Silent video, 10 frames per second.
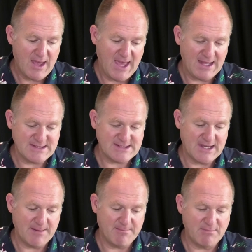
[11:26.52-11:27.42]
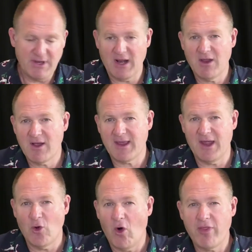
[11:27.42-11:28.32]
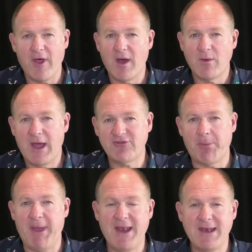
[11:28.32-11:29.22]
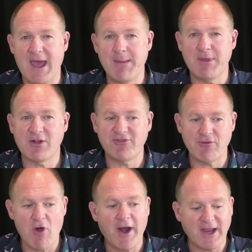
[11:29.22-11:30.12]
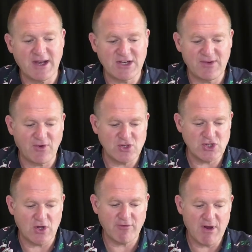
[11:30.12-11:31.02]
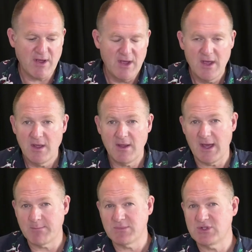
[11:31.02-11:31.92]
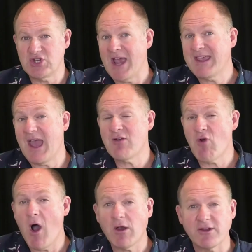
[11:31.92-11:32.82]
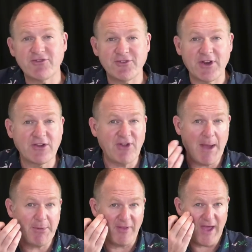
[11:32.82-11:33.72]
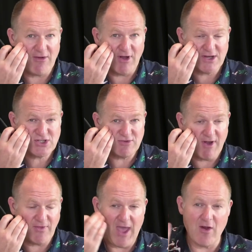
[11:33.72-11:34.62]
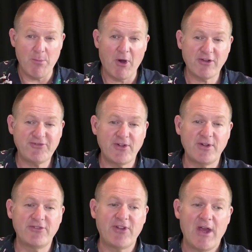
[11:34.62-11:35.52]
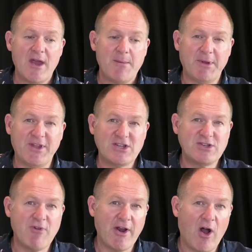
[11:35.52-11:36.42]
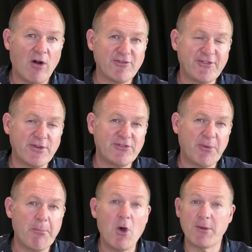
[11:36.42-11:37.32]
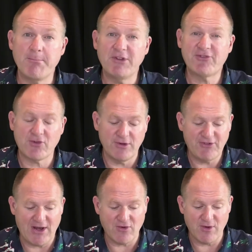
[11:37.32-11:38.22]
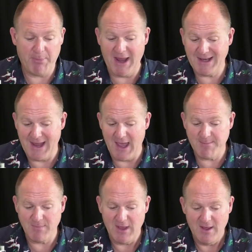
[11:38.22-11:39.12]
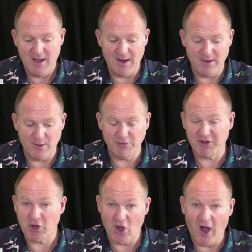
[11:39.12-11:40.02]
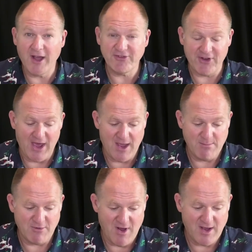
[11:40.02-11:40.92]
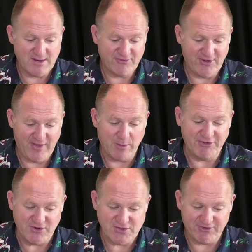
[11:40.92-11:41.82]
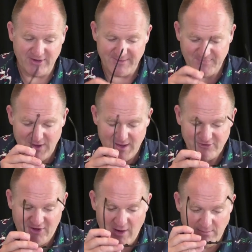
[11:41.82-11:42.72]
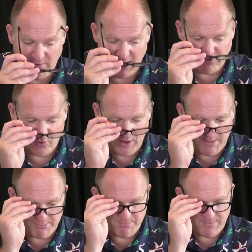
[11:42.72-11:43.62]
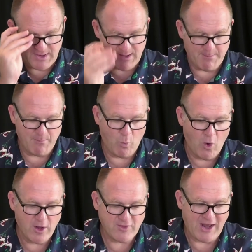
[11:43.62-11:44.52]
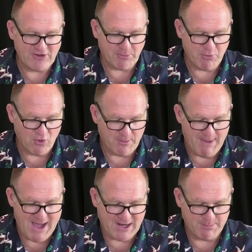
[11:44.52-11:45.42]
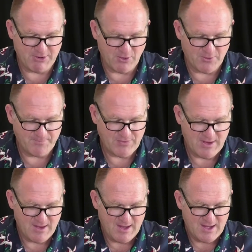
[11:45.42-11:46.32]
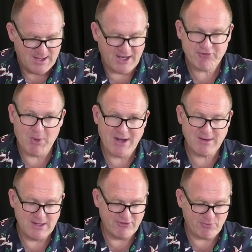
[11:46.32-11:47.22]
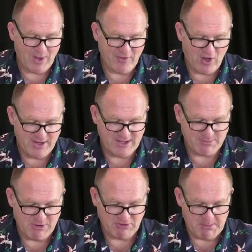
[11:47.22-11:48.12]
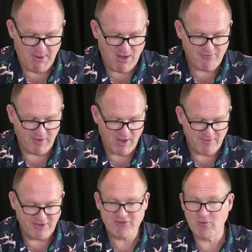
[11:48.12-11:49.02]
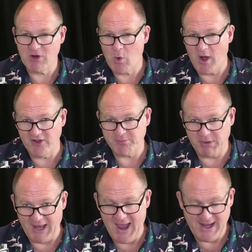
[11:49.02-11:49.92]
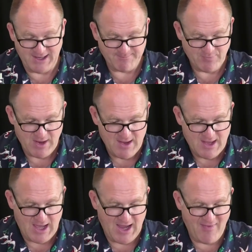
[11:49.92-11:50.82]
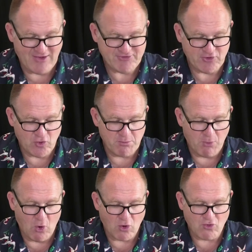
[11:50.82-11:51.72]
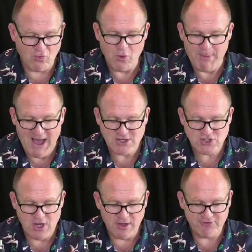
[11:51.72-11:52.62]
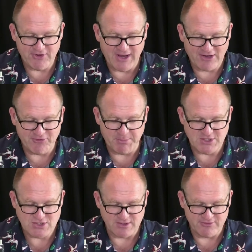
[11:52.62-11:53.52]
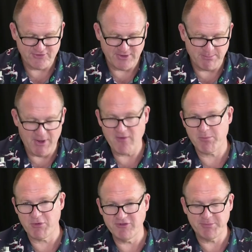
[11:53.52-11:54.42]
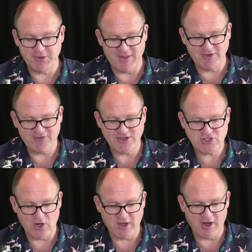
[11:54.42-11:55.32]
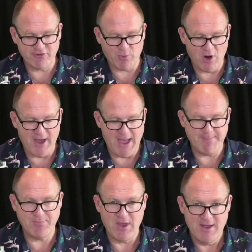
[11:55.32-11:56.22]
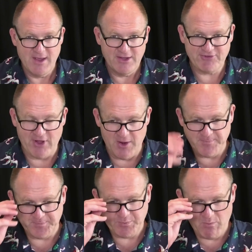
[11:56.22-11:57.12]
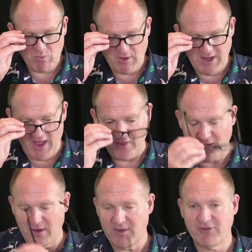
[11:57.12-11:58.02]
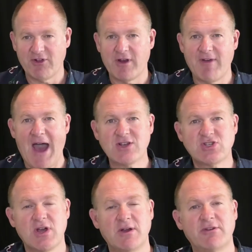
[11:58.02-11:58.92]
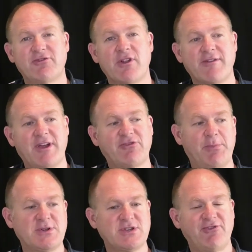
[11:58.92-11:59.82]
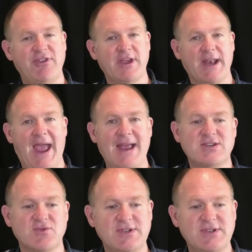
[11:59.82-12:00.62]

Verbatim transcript: and um, you know, like an author has a pen name because they're writing in a different genre. Um, J.K. Rowling is an example of that, right? She wrote the Harry Potter series, but then she wrote a whole series of murder mysteries under a pen name, and it was a guy's name, right? So that was interesting. So, you know, doing a work that has a broader market appeal. Next one is one that I need to be really mindful of, and this requires planning. Uh, and that's to do more group art shows and exhibitions in both Brisbane and the Sunshine Coast where I am. So, you know, the, there's a lot of art shows, a lot of exhibitions that you can enter